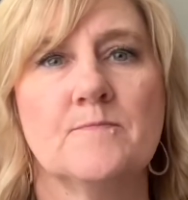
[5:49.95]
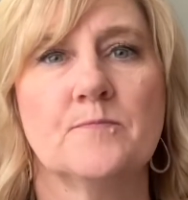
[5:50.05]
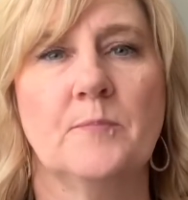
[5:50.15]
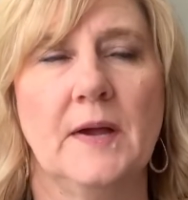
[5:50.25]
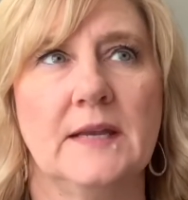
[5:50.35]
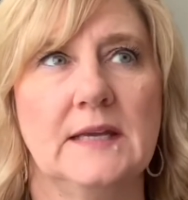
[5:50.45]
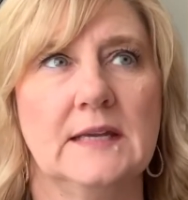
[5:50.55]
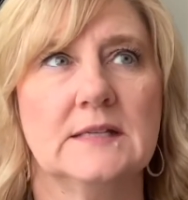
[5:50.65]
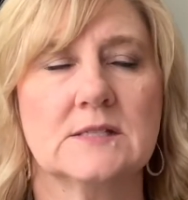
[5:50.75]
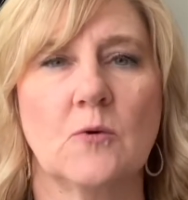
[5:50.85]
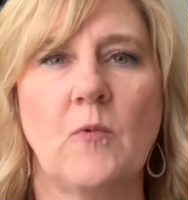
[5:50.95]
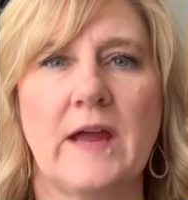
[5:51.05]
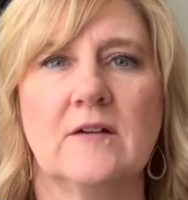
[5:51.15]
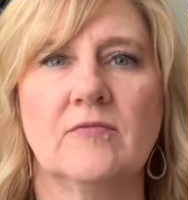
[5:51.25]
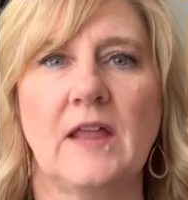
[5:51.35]
but it is a
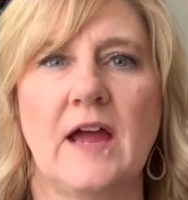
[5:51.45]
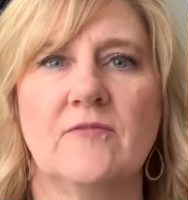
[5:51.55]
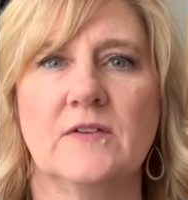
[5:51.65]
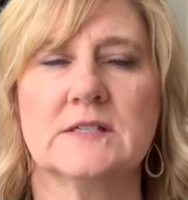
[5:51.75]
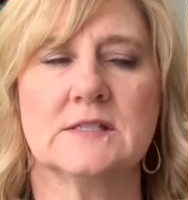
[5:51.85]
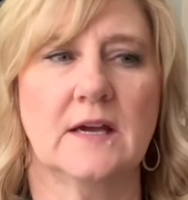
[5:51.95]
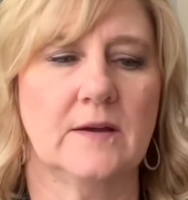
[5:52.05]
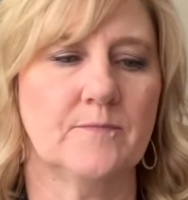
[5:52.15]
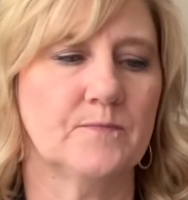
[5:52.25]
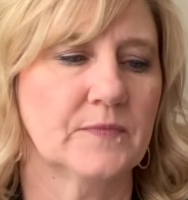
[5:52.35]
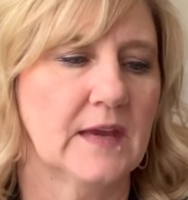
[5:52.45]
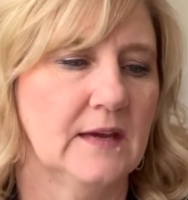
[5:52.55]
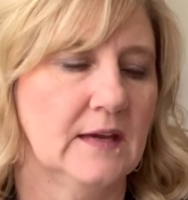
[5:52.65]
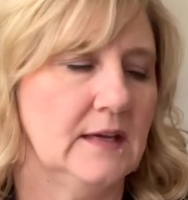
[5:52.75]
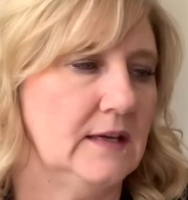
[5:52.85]
way of life. It's, um,
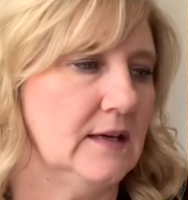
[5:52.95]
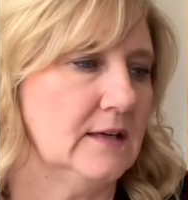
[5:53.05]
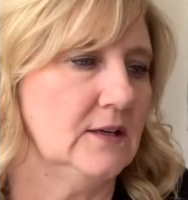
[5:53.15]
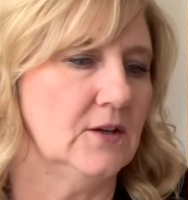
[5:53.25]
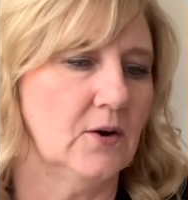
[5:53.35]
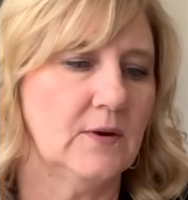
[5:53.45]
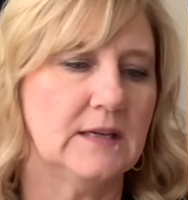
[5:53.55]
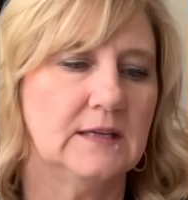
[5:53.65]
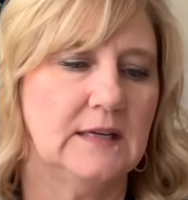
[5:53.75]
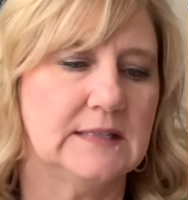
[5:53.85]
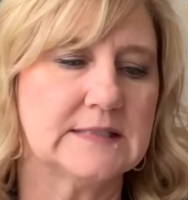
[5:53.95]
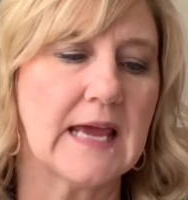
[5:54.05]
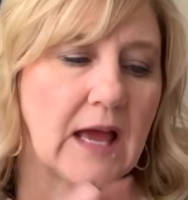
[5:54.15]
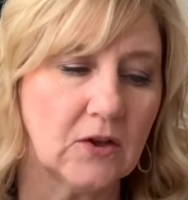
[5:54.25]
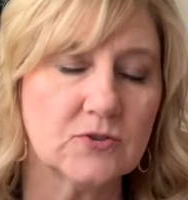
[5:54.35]
it, you know, it, it
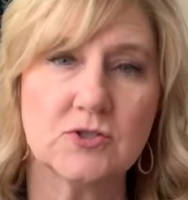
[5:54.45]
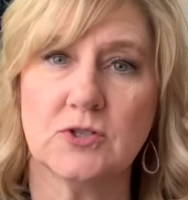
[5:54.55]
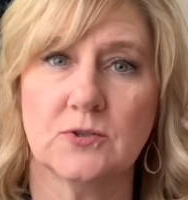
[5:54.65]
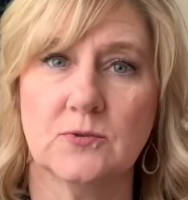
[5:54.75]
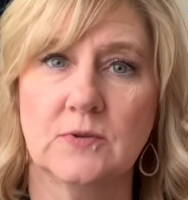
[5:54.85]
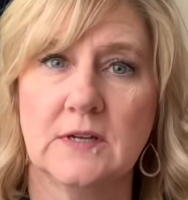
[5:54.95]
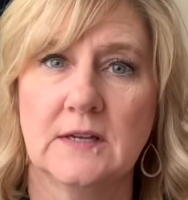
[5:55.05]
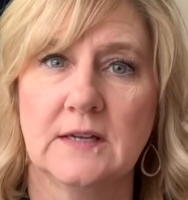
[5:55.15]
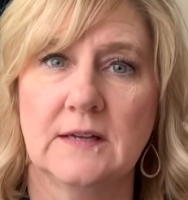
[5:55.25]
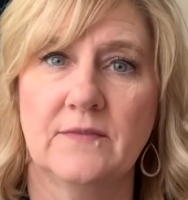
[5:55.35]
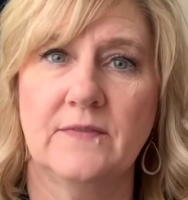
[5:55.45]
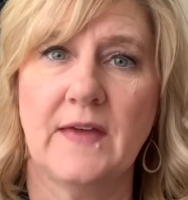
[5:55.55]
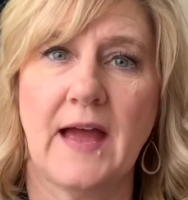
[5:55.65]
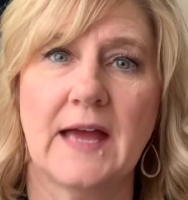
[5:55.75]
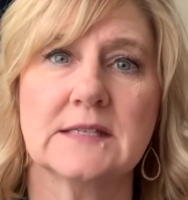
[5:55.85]
tells you
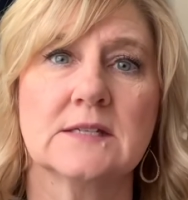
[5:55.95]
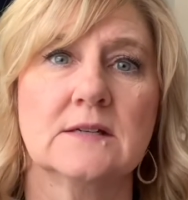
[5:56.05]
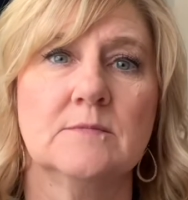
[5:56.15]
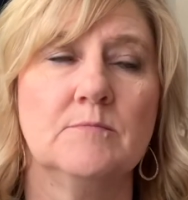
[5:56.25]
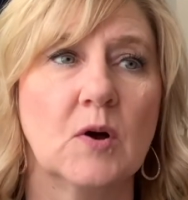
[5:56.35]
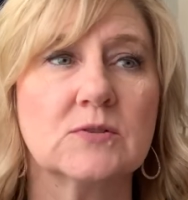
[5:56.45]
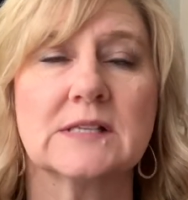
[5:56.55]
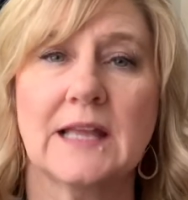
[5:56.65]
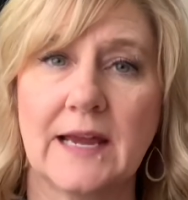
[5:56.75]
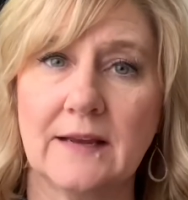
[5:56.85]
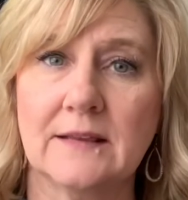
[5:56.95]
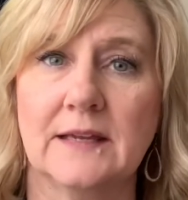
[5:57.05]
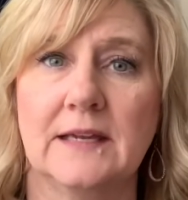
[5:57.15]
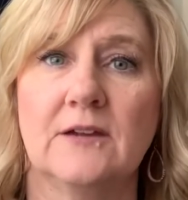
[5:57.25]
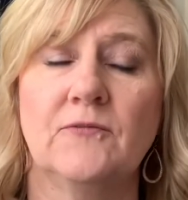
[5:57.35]
that most
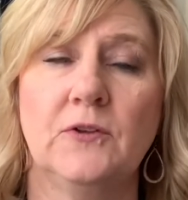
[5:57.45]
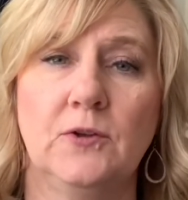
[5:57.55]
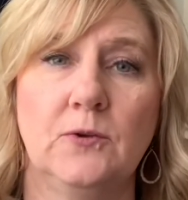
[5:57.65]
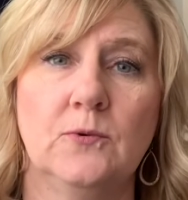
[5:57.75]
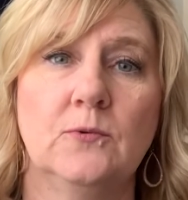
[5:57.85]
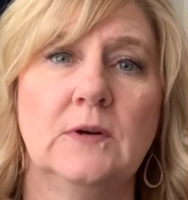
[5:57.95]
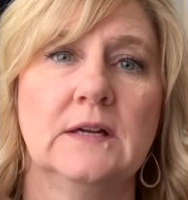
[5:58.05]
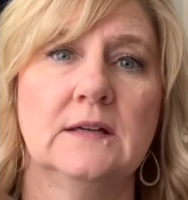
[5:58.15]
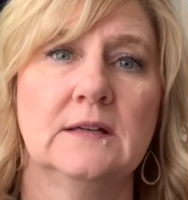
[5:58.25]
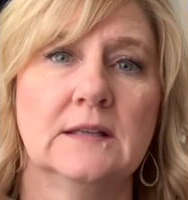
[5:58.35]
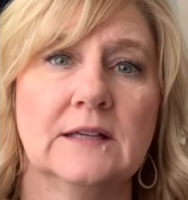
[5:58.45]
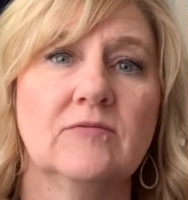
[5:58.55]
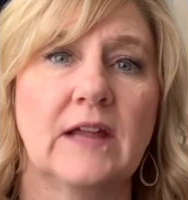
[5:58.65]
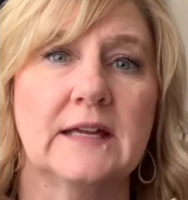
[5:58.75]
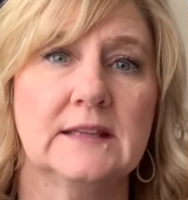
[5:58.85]
likely if you live
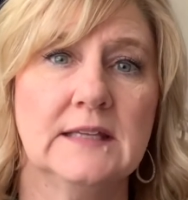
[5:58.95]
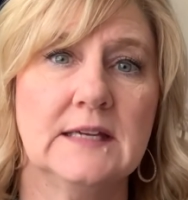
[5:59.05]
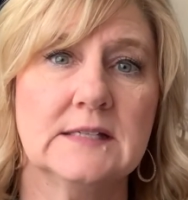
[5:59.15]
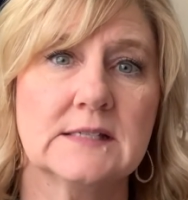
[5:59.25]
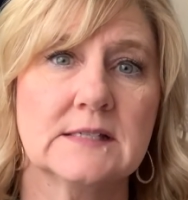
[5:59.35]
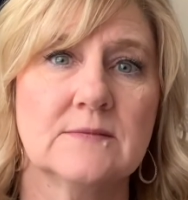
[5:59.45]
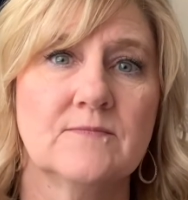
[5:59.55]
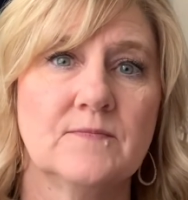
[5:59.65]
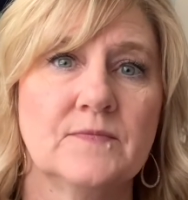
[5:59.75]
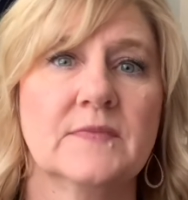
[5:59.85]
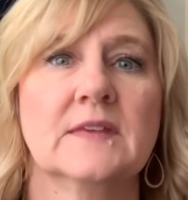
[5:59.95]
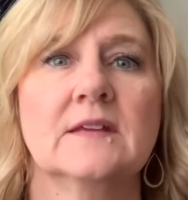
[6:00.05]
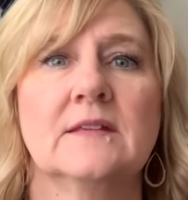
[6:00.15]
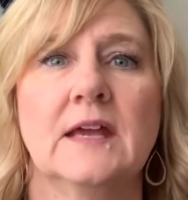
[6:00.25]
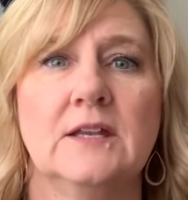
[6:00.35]
like this,
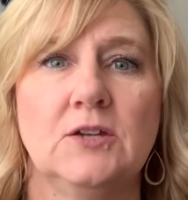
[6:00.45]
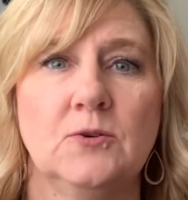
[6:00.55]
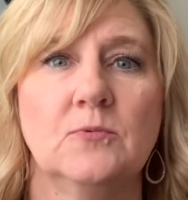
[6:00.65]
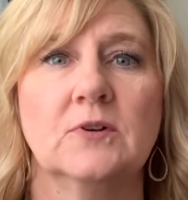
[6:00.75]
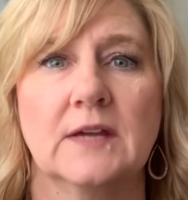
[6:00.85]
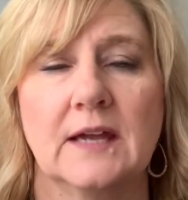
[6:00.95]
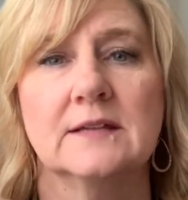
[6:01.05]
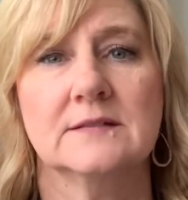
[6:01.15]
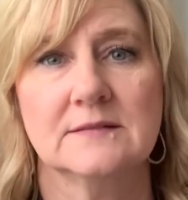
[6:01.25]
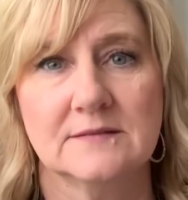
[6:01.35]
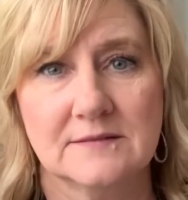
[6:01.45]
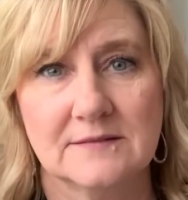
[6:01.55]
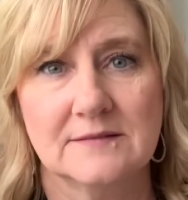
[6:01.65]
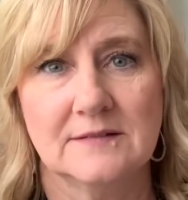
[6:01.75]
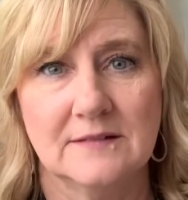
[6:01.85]
then you will get
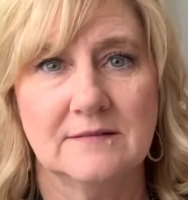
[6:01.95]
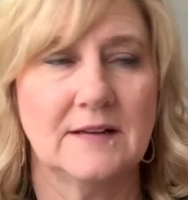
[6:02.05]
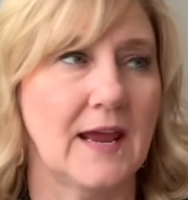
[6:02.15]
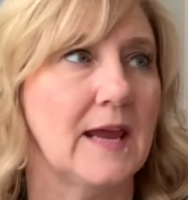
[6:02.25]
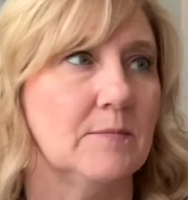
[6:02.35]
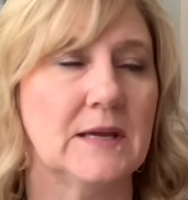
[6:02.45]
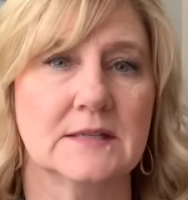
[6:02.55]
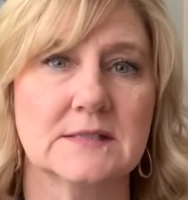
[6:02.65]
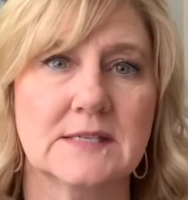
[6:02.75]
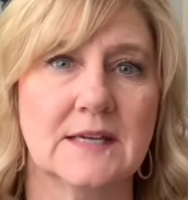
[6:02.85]
A, B, and C,